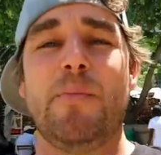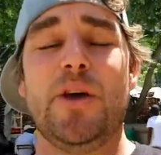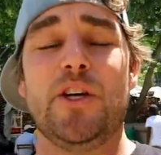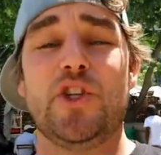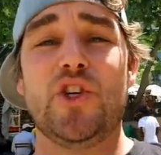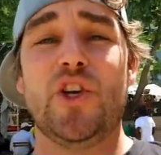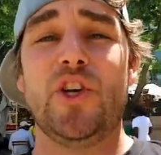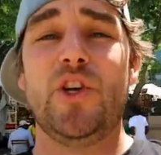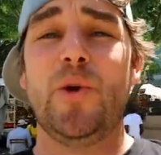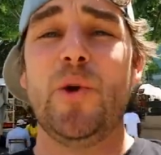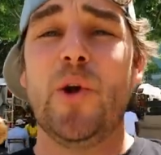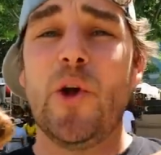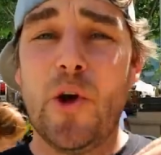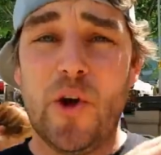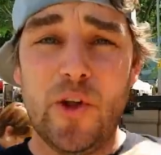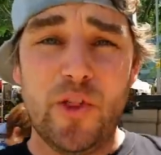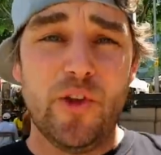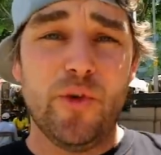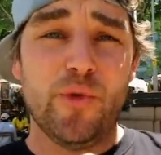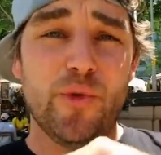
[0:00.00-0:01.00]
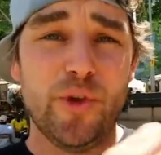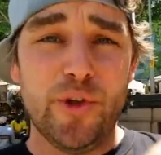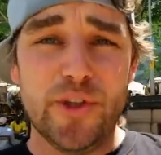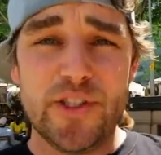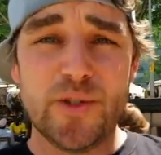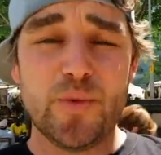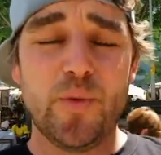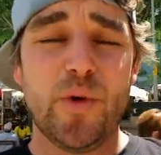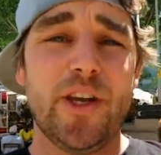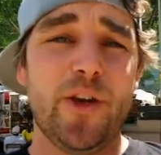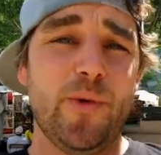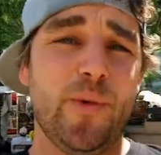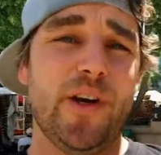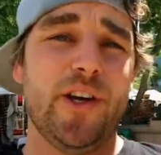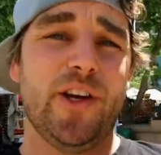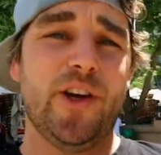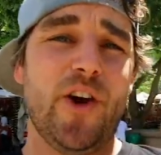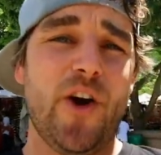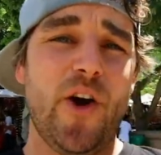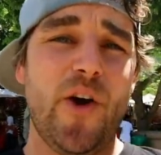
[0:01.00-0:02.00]
make sure you learn the routes where you
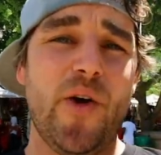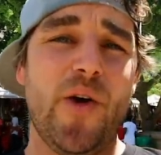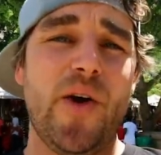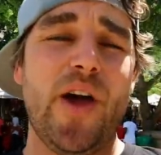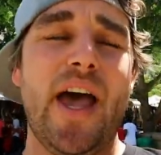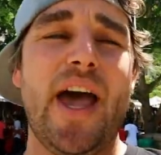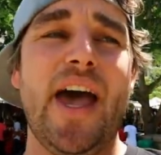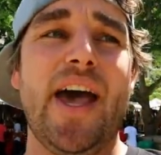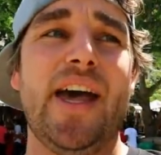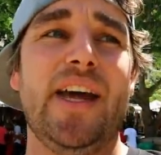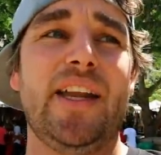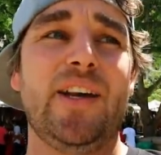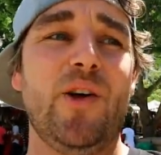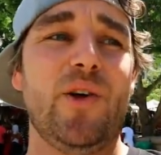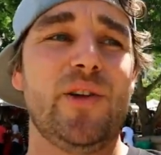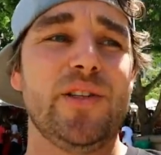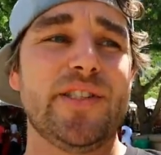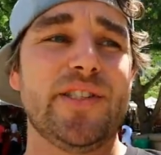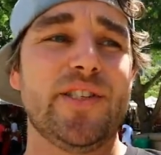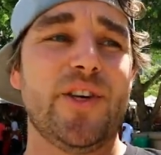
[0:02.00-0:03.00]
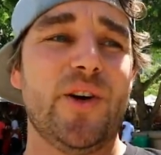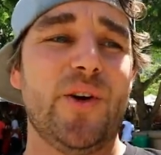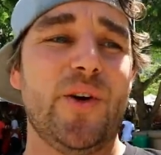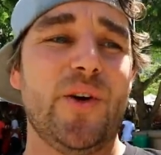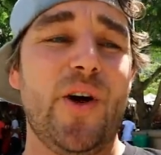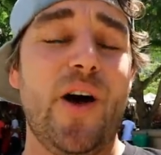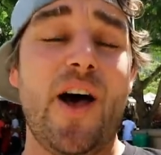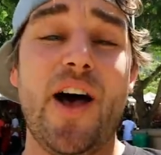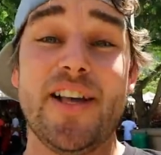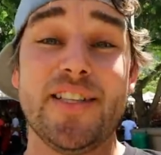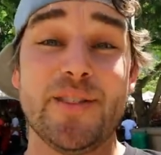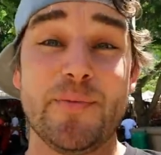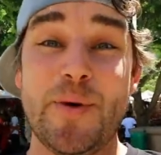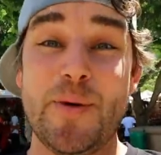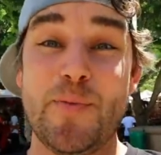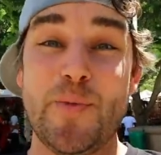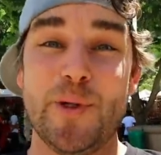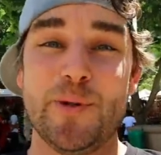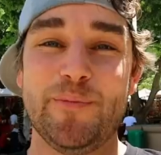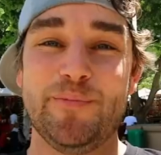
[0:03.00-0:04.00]
want to go and also ask
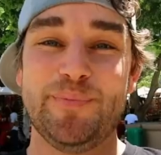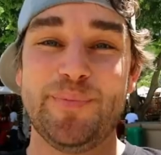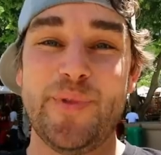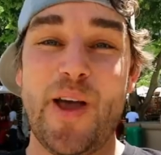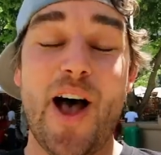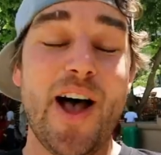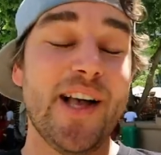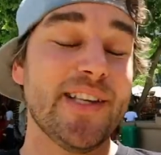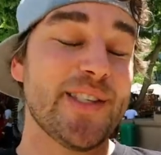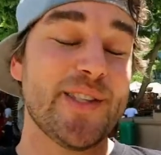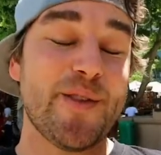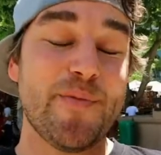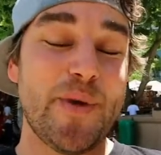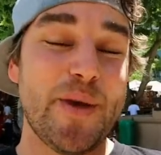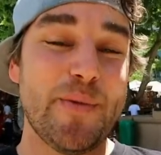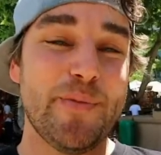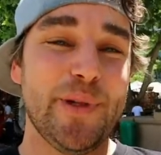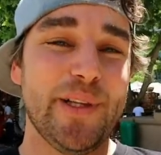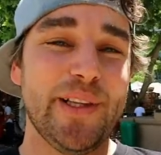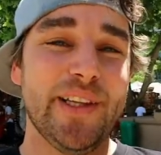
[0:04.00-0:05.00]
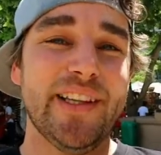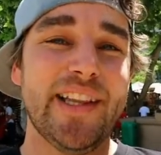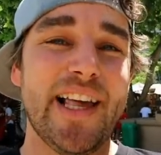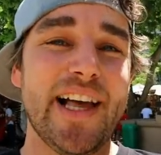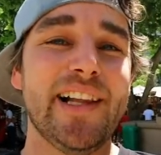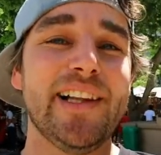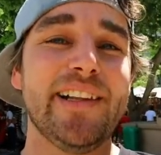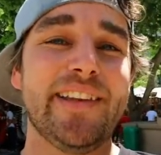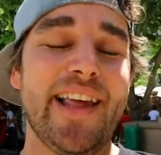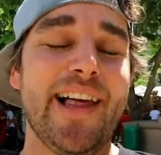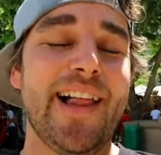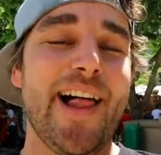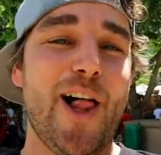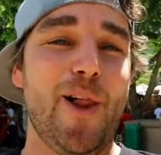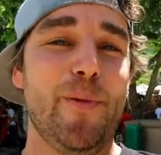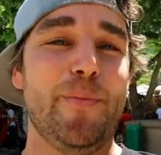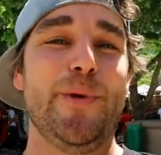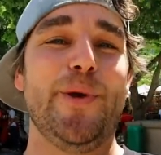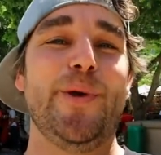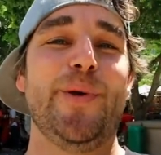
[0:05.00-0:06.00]
people. Ask the people. They'll they'll
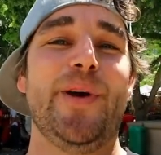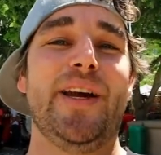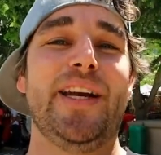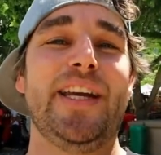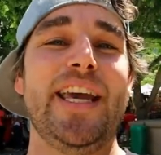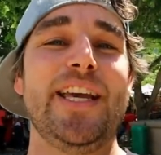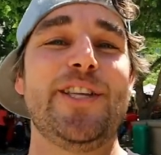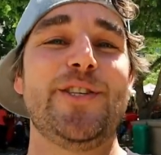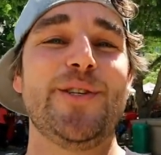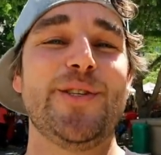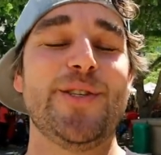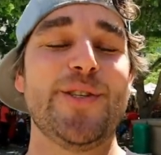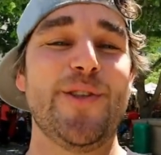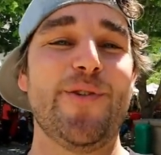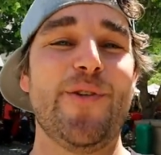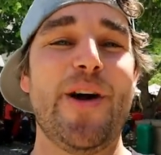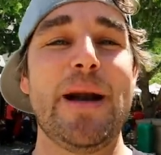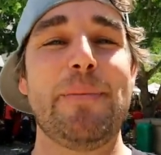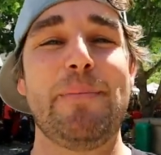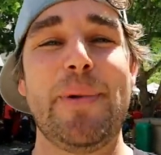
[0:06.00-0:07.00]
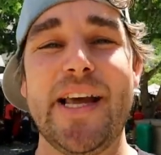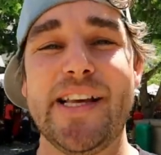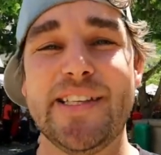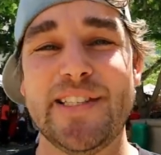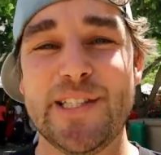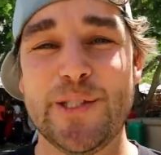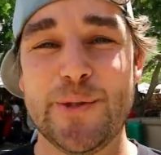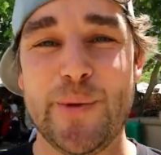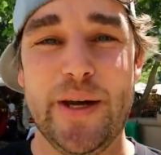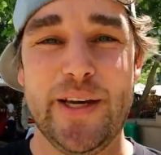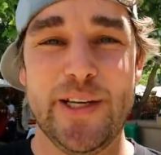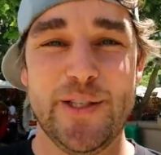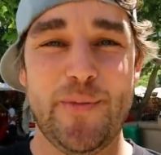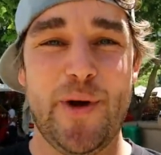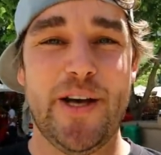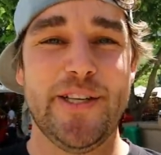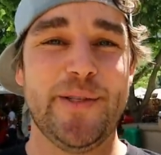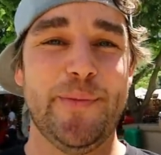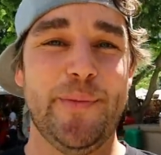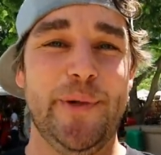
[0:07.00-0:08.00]
help you and get you to the right place as quick as
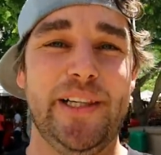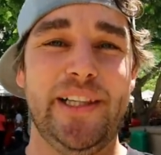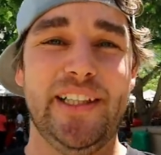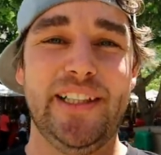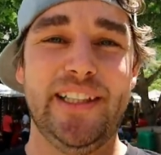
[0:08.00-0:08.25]
possible.